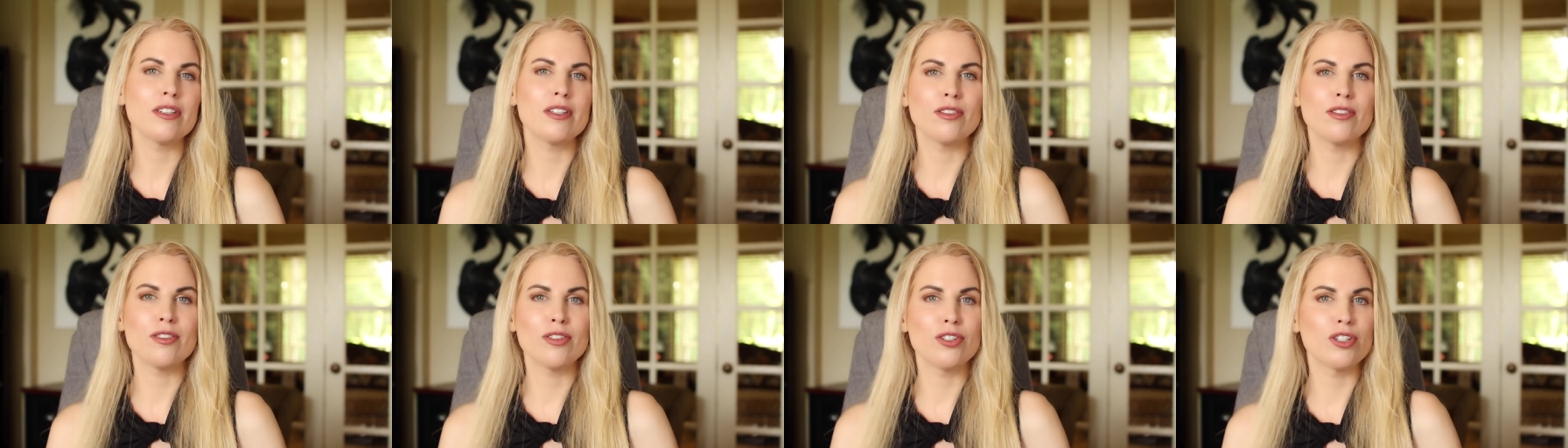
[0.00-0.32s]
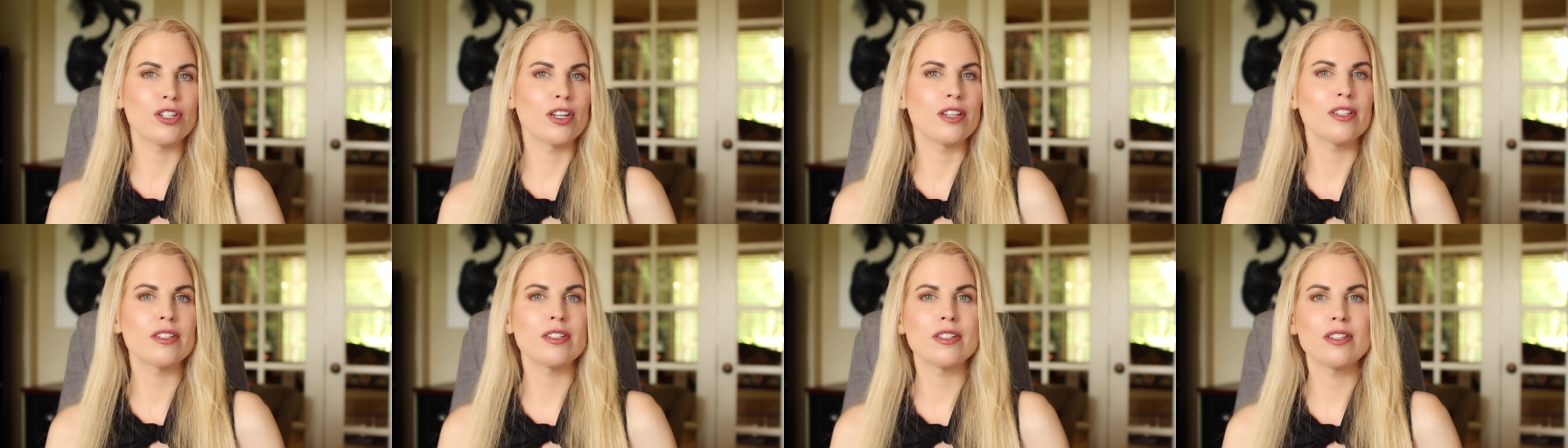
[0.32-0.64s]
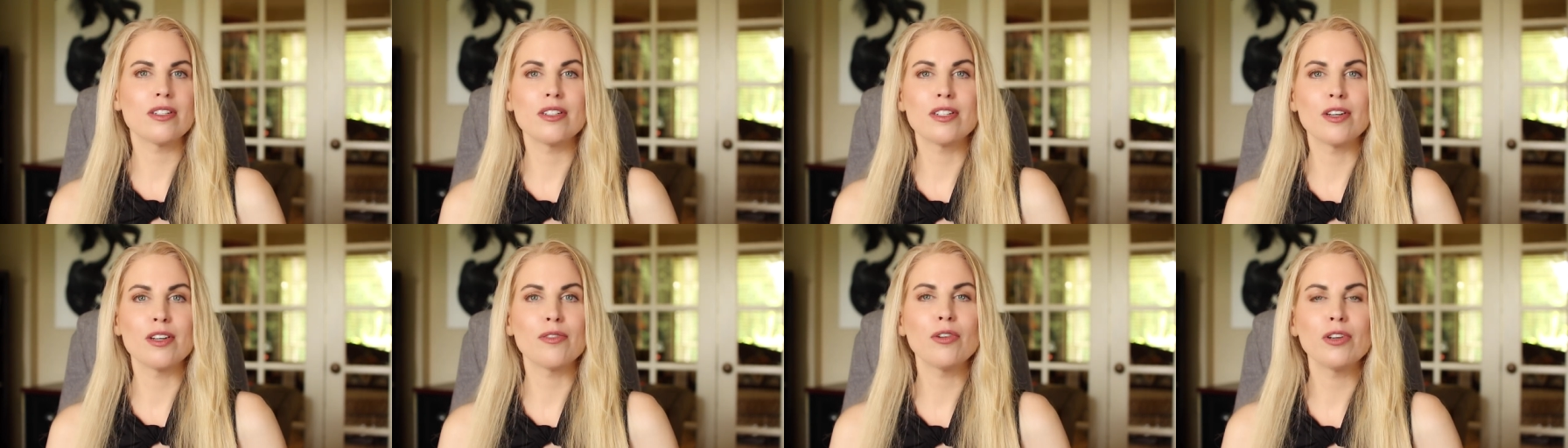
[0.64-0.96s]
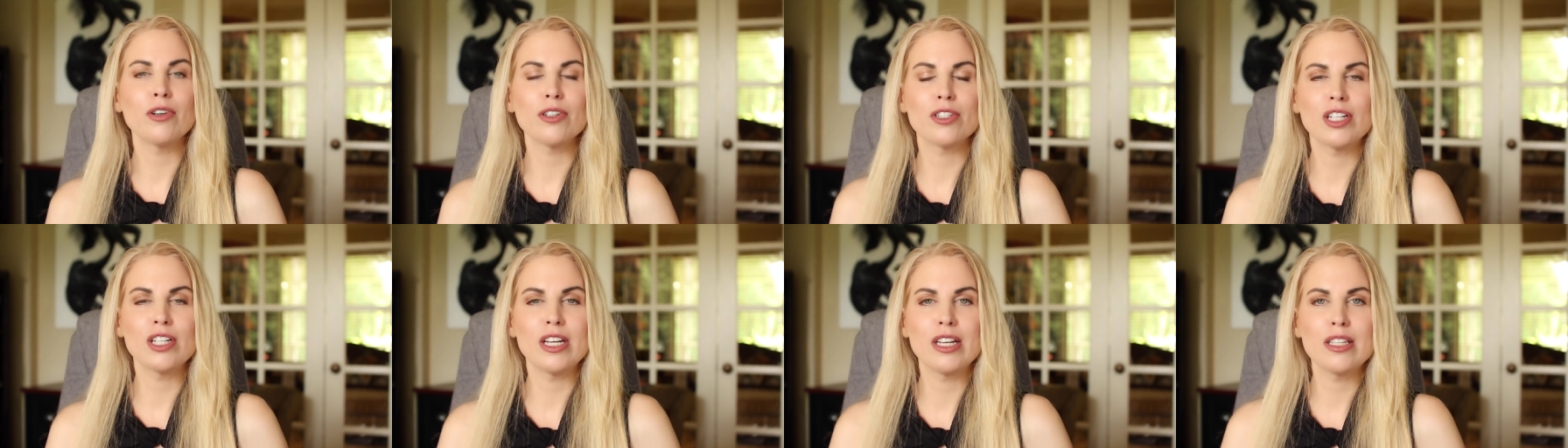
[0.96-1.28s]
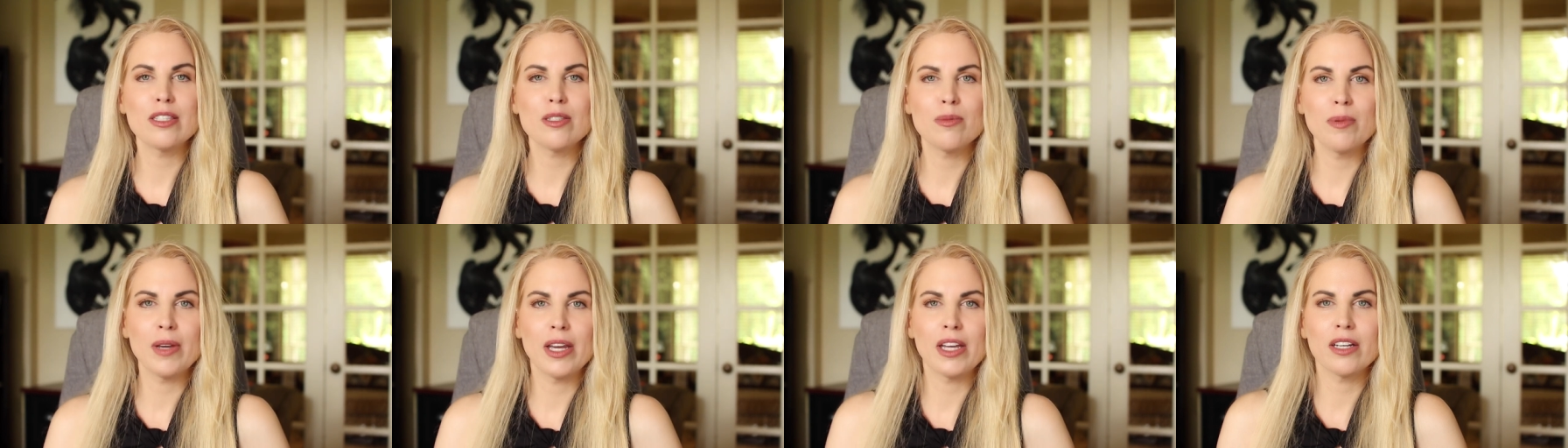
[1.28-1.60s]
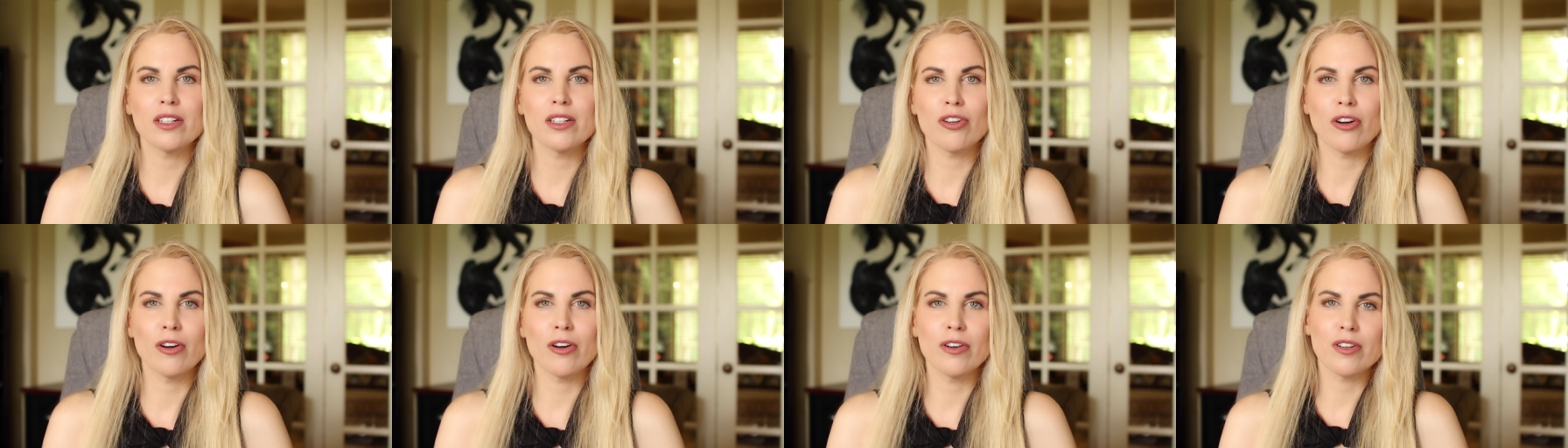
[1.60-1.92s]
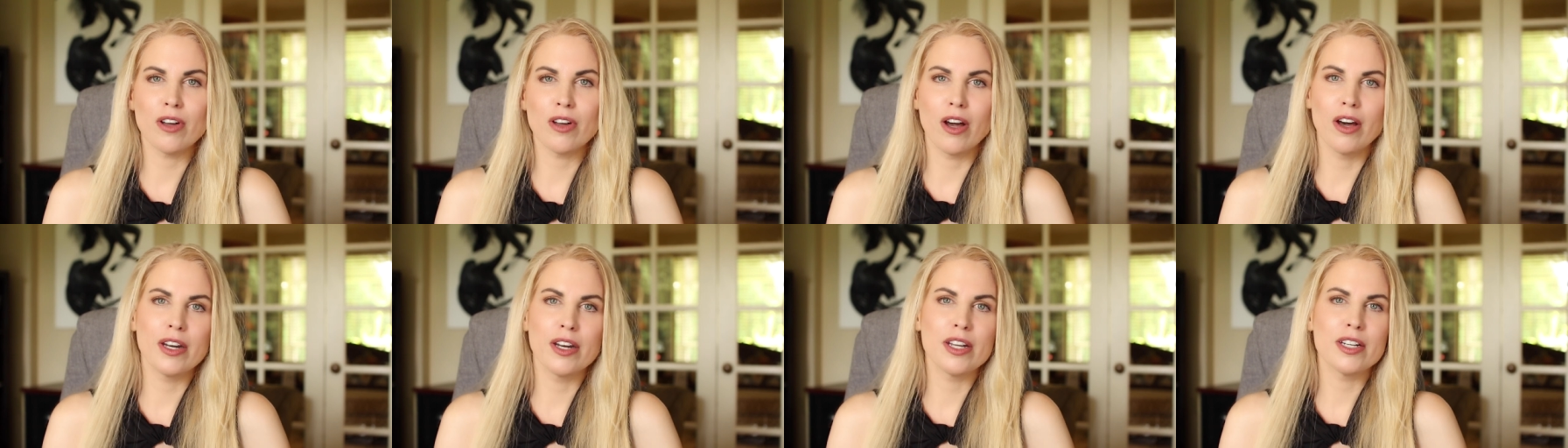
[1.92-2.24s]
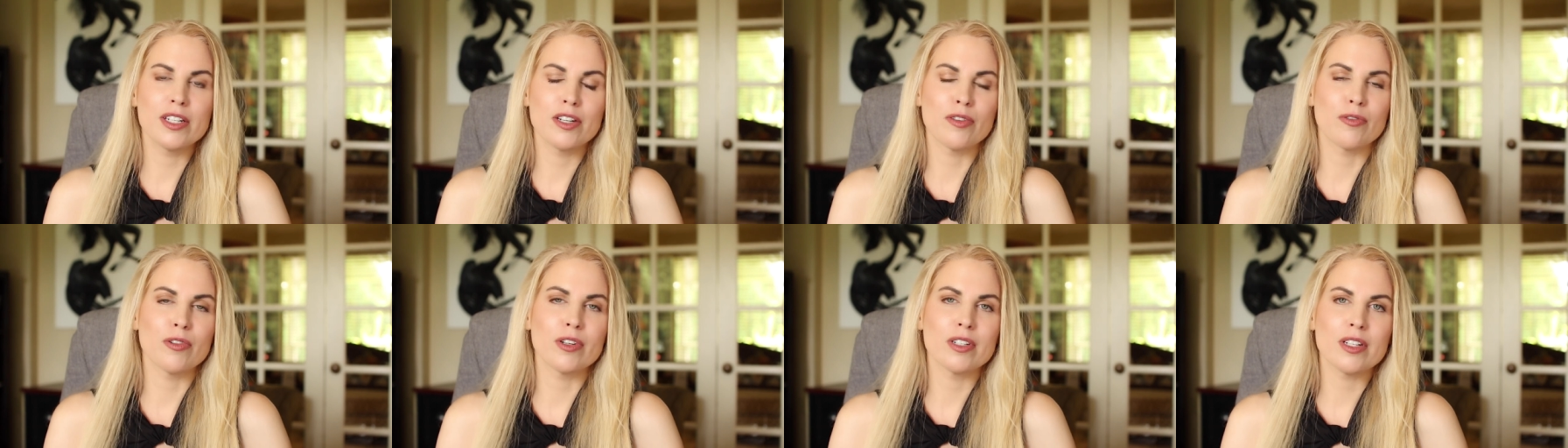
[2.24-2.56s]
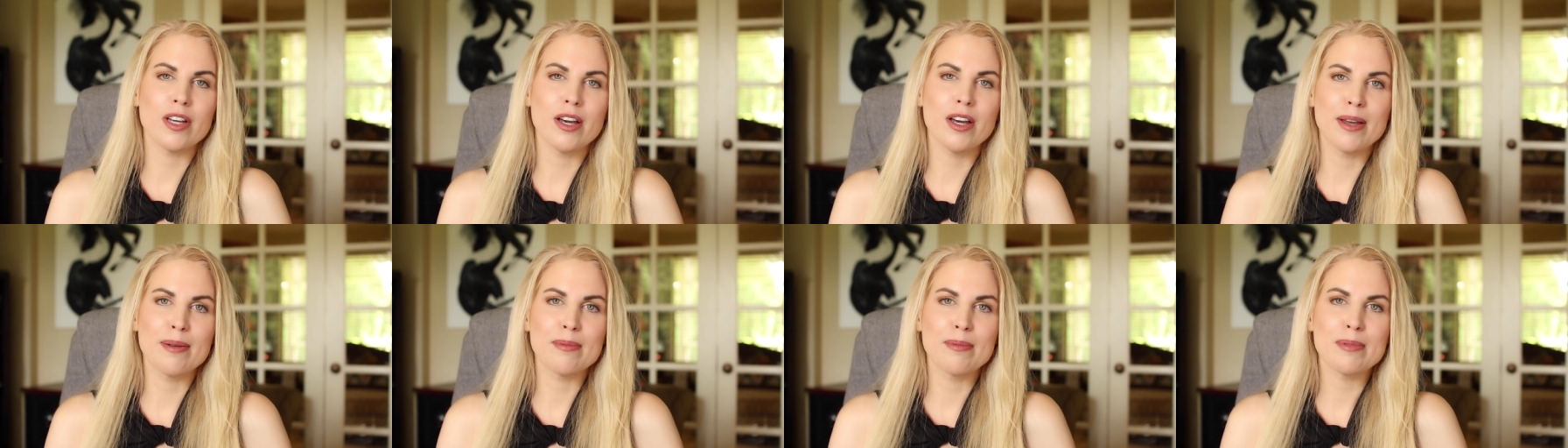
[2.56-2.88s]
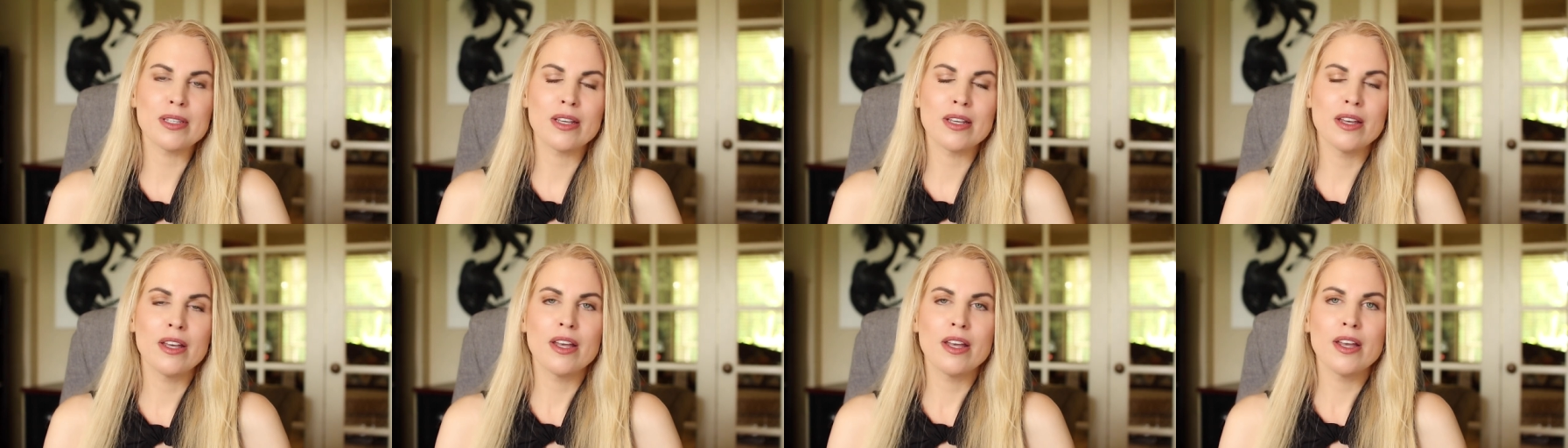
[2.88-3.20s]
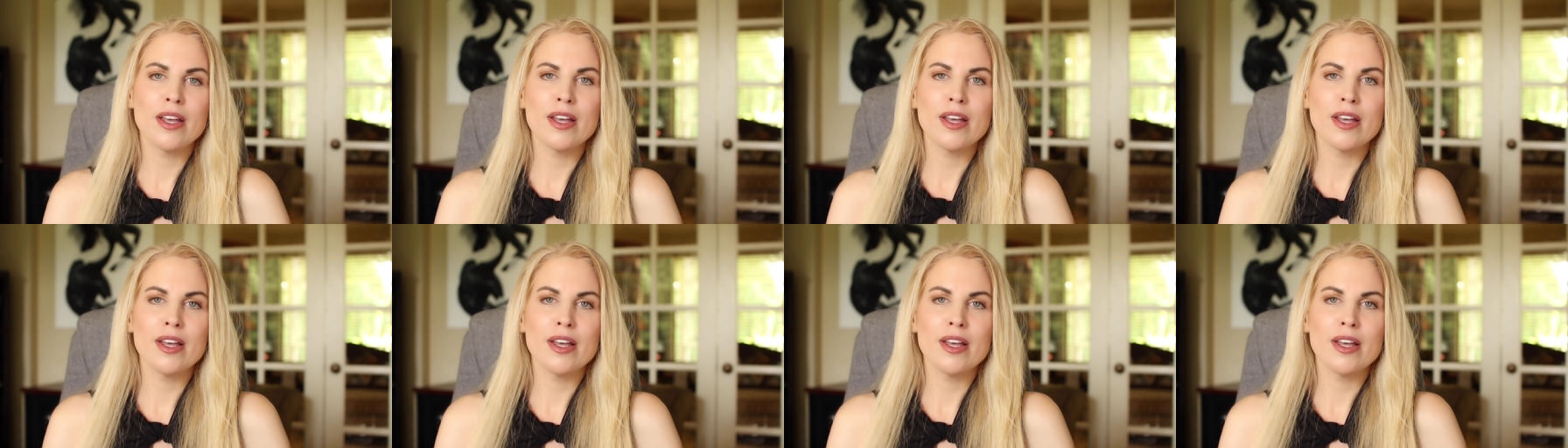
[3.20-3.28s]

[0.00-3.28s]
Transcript: is just different genes being turned on at different times.